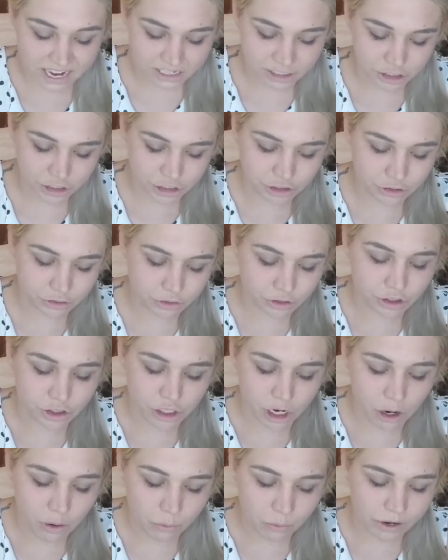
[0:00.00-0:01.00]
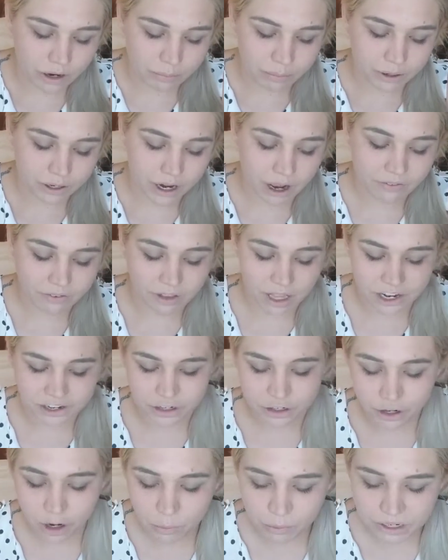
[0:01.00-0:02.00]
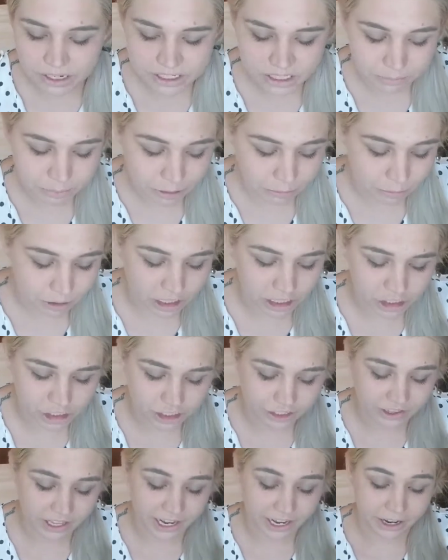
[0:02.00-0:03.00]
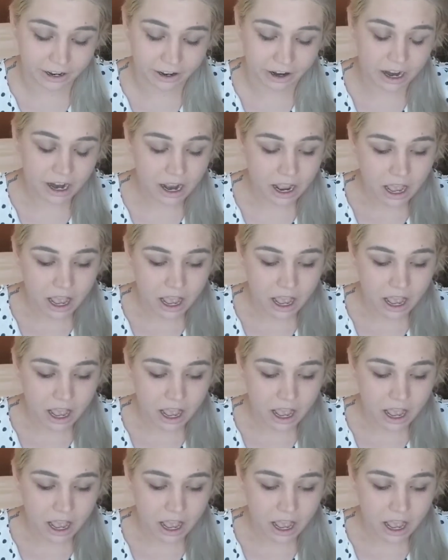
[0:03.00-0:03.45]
because you don't want to put off a lot and you don't want to dip your brush in there.